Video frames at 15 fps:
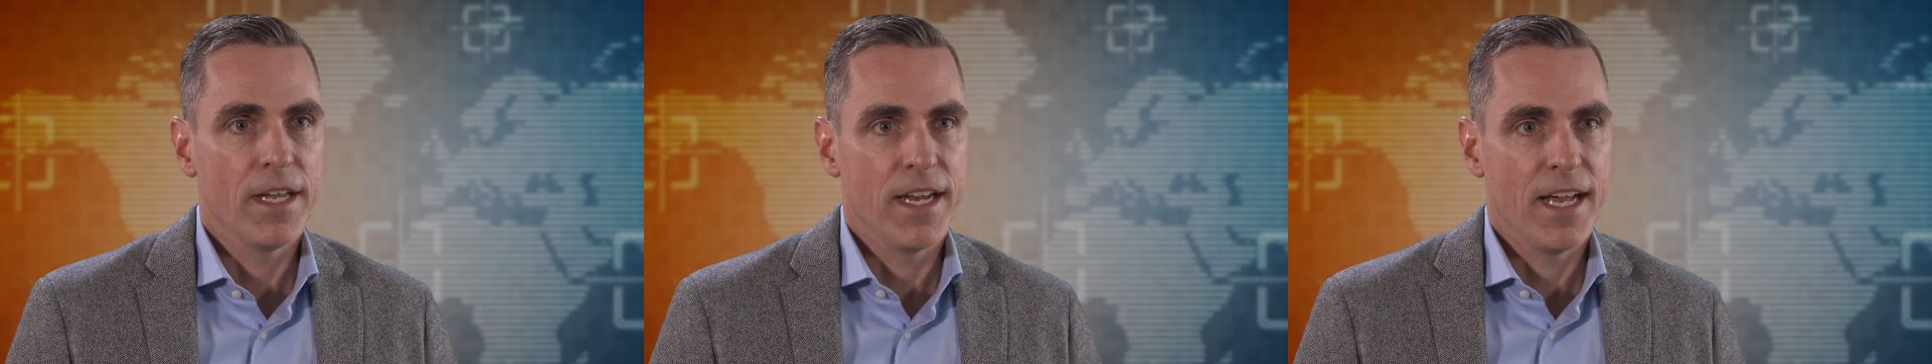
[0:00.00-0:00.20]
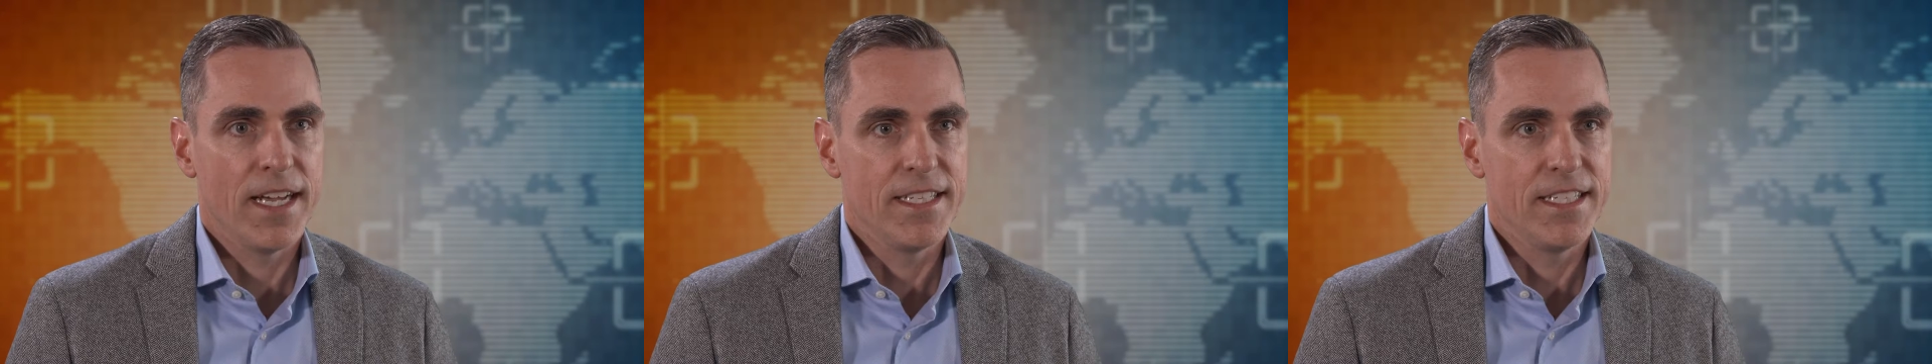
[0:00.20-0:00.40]

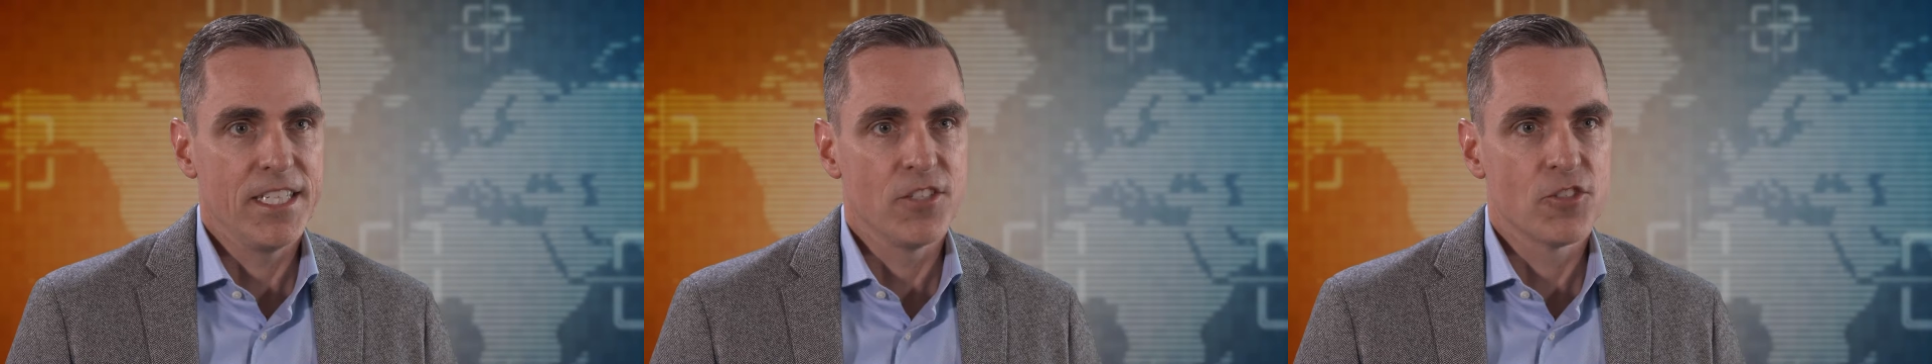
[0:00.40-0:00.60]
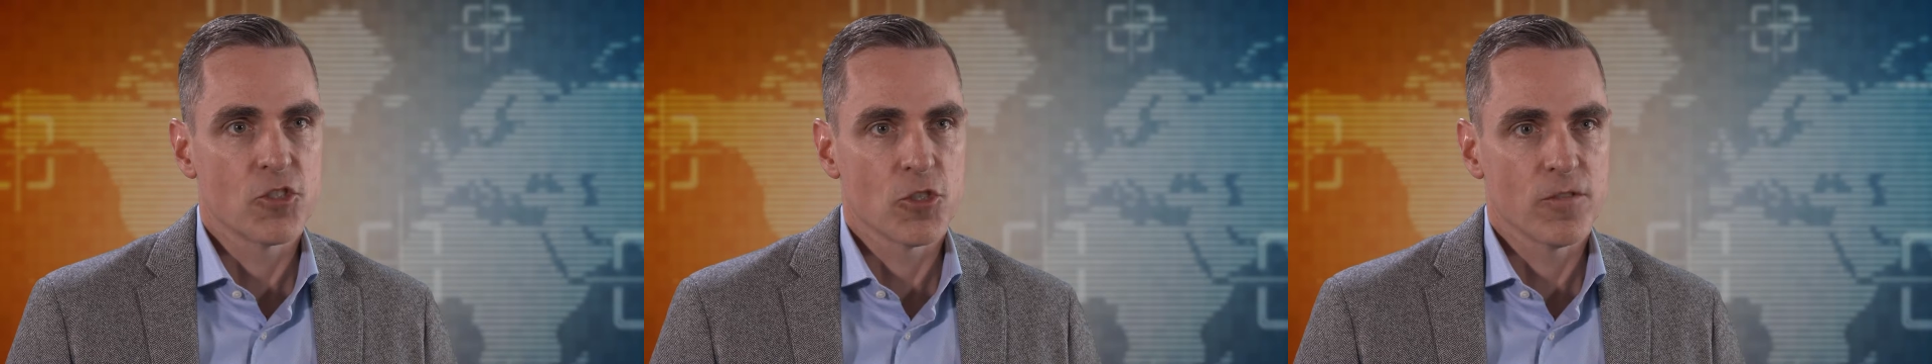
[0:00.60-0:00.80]
an
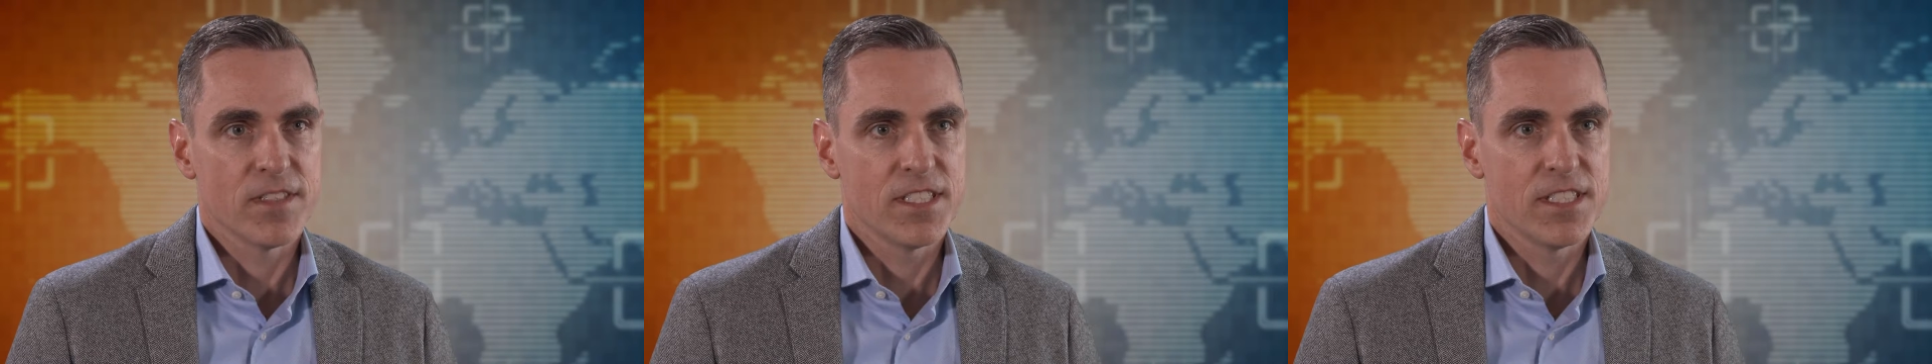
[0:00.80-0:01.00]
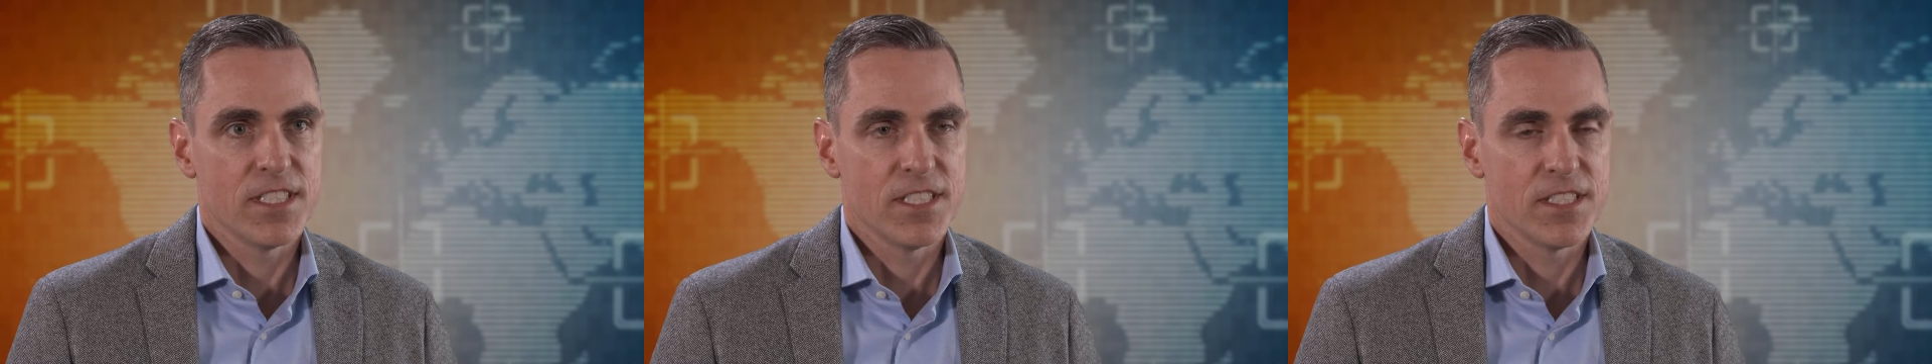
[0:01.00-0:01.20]
IT
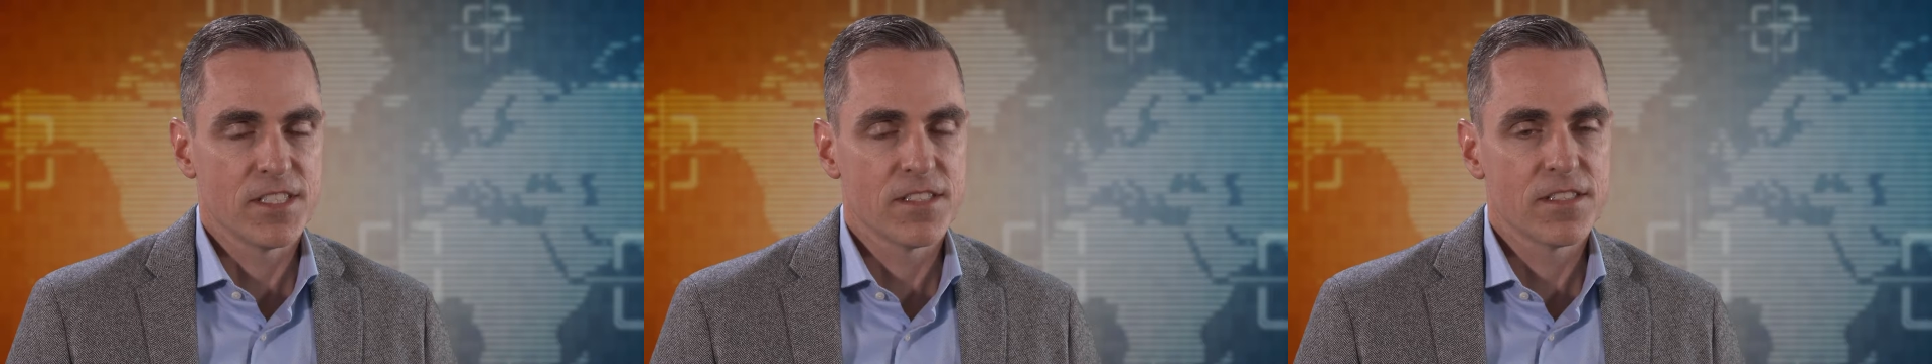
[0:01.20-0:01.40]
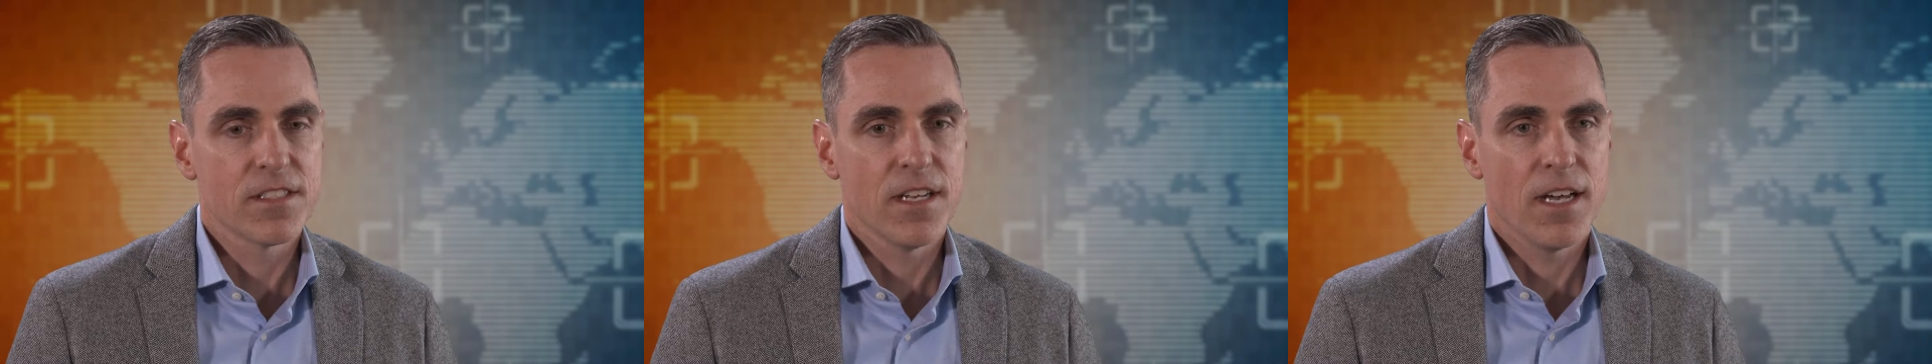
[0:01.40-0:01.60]

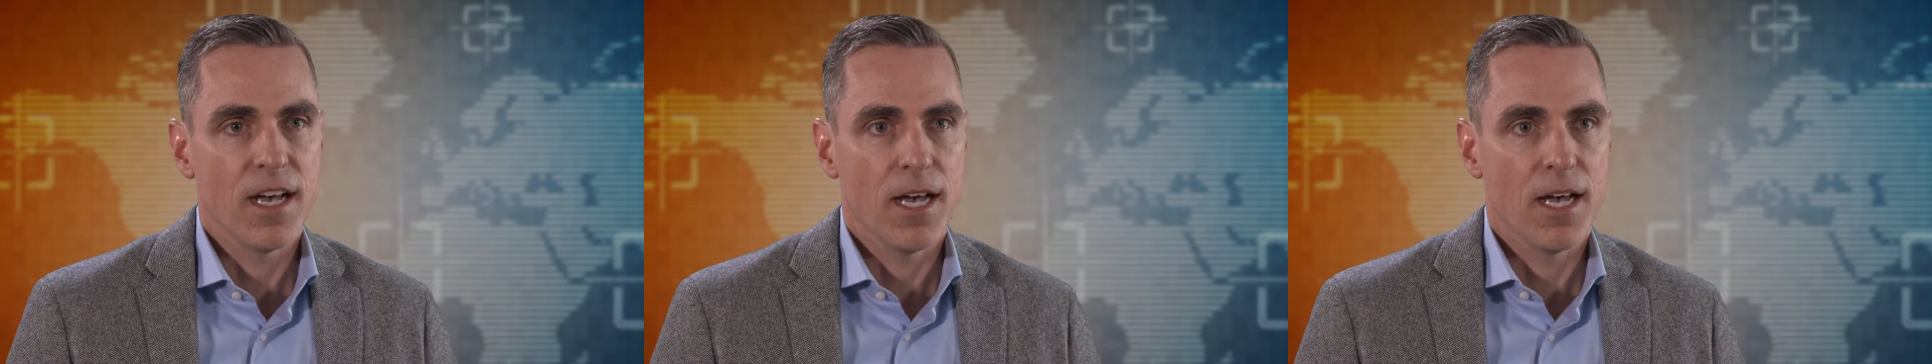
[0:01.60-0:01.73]
services